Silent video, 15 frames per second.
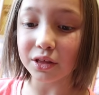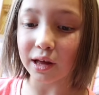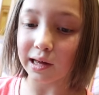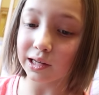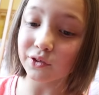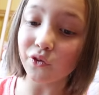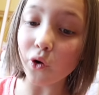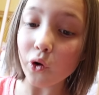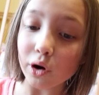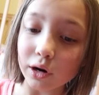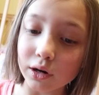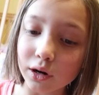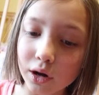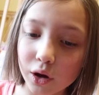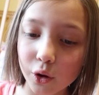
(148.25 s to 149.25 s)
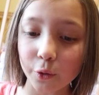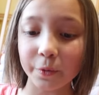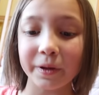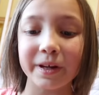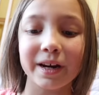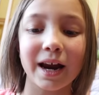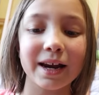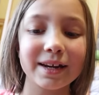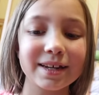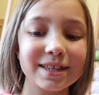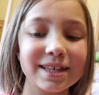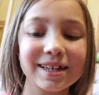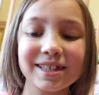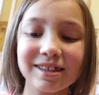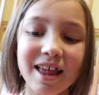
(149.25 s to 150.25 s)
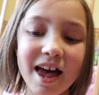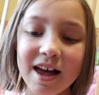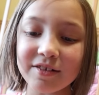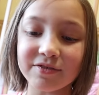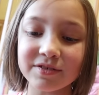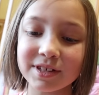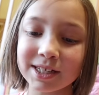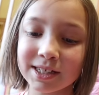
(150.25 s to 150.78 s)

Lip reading: there's 4. Only 96 left.